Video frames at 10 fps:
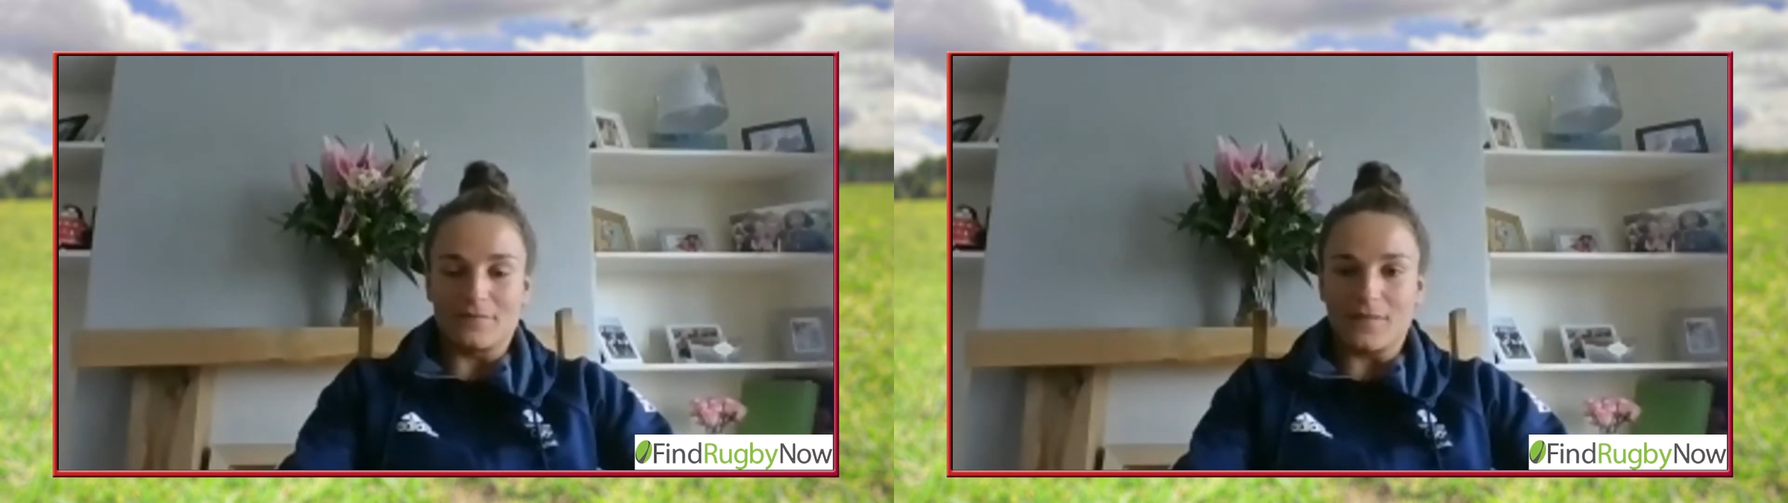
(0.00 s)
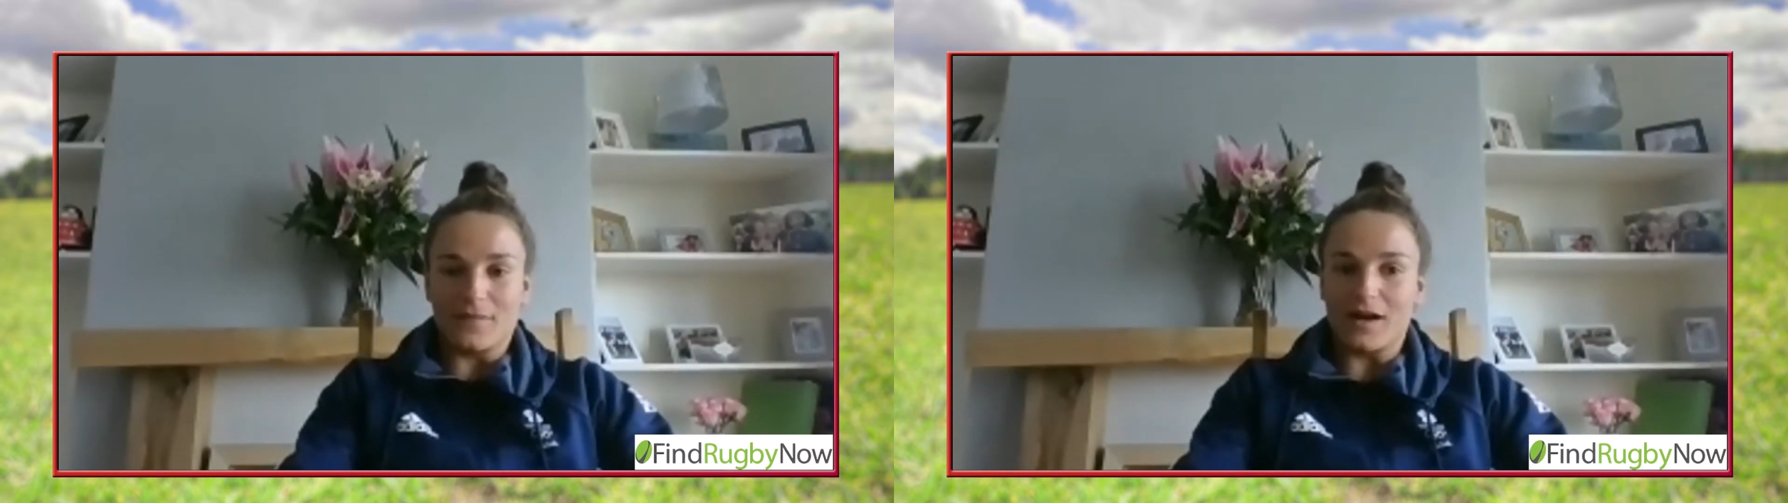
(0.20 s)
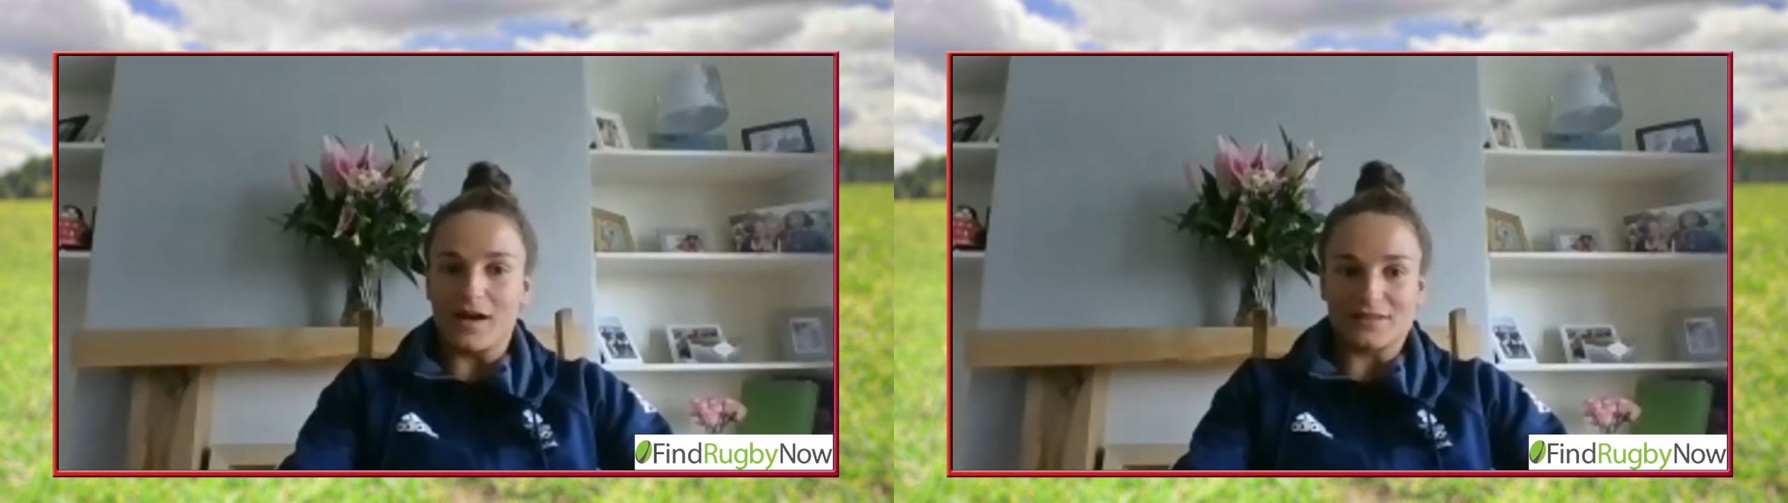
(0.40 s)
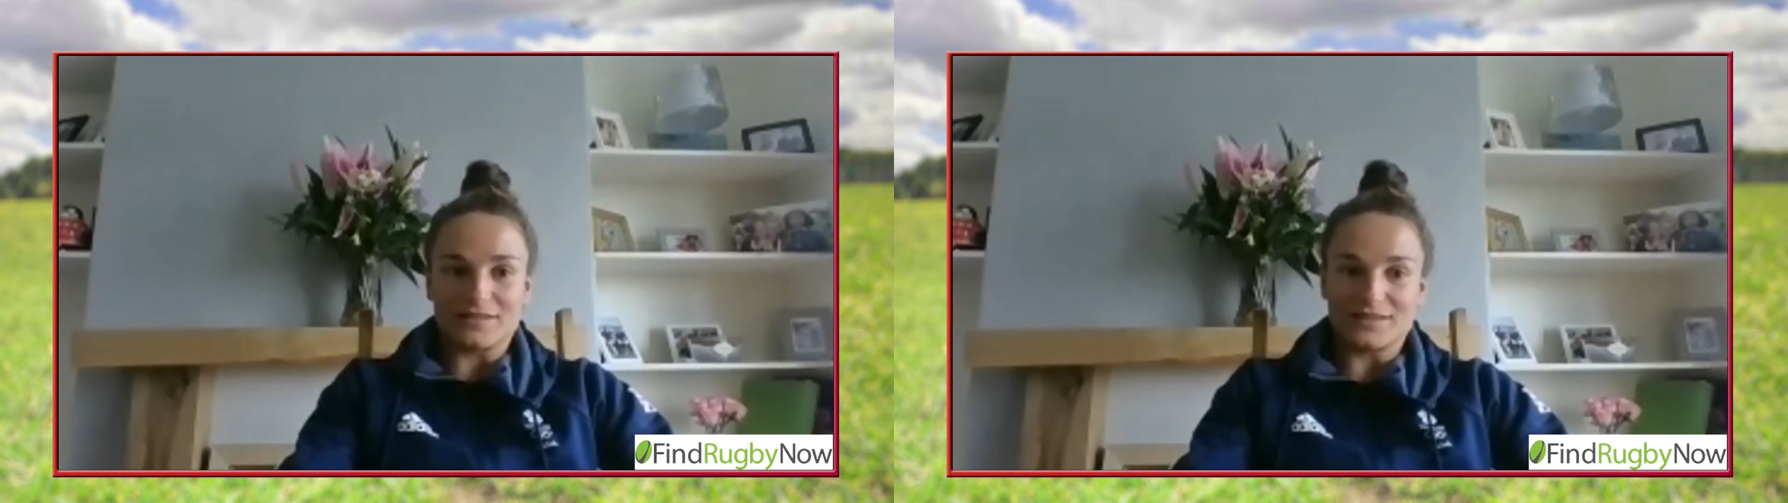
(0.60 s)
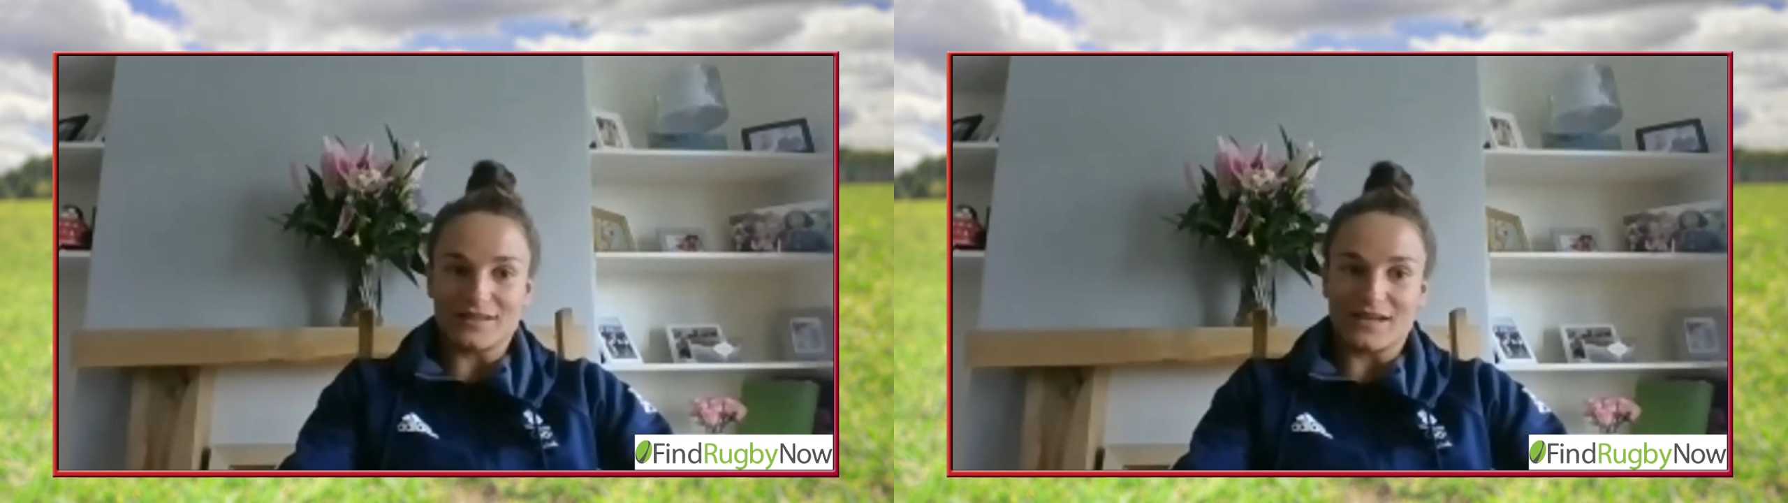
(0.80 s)
us
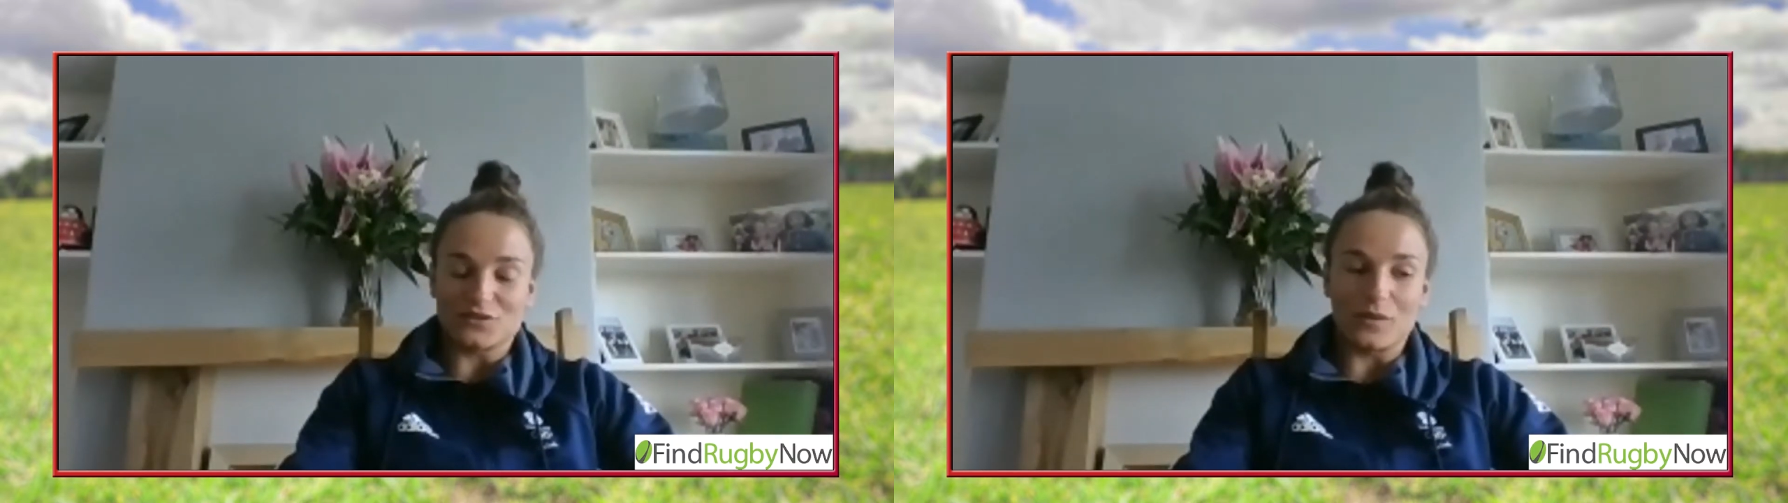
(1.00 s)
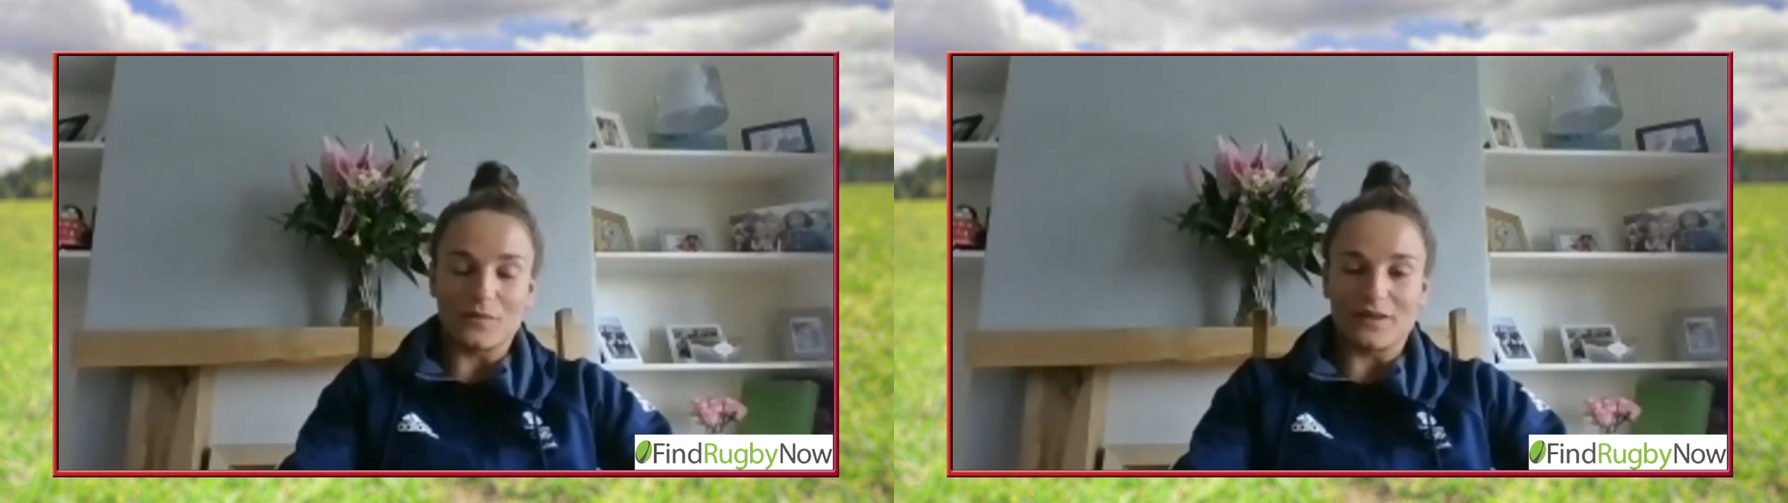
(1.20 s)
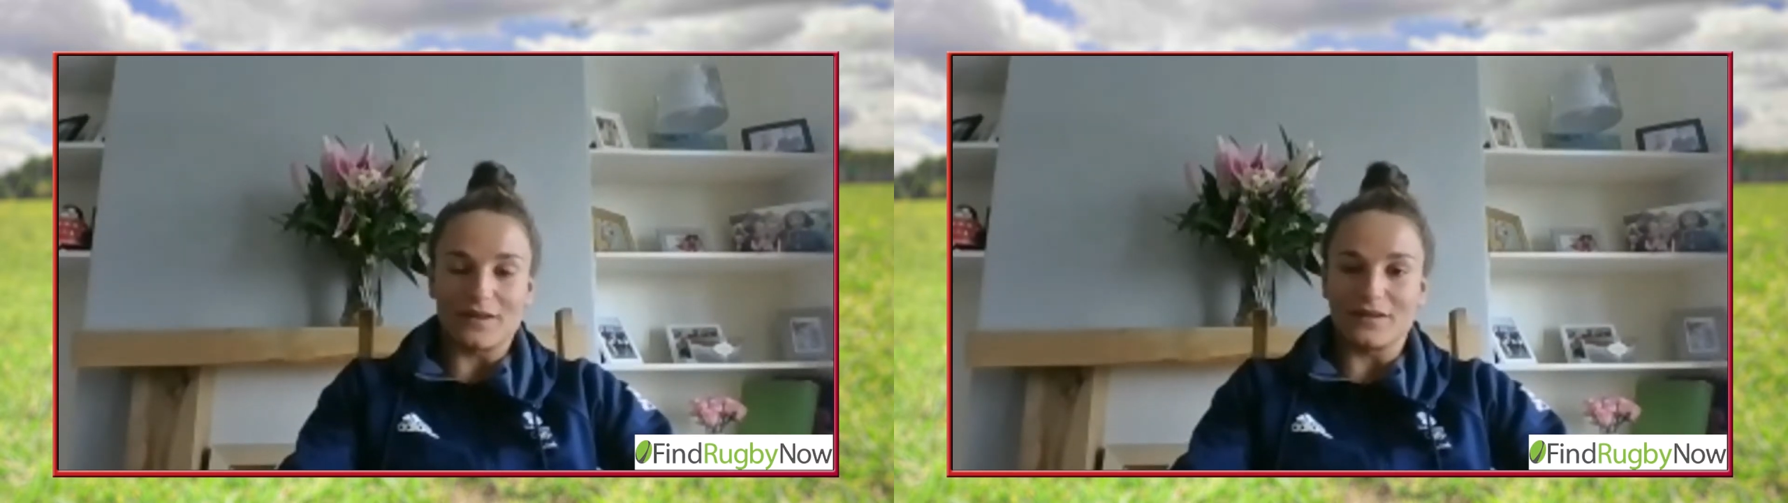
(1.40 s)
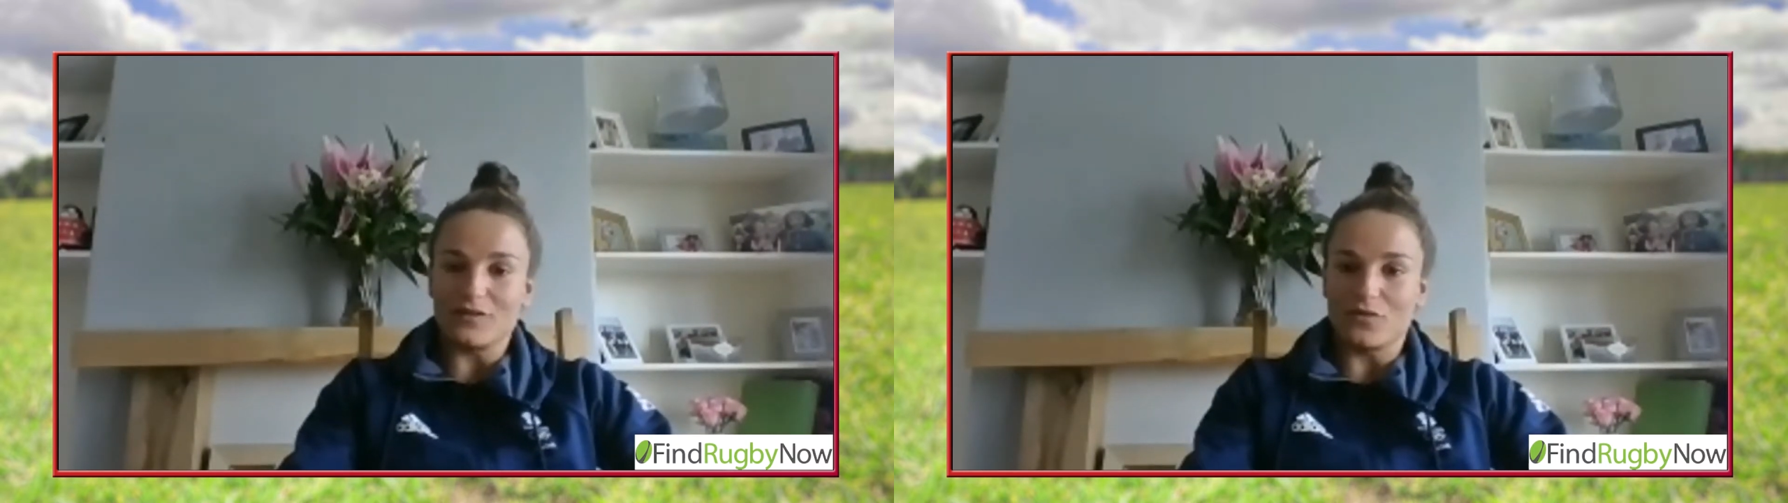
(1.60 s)
as a women.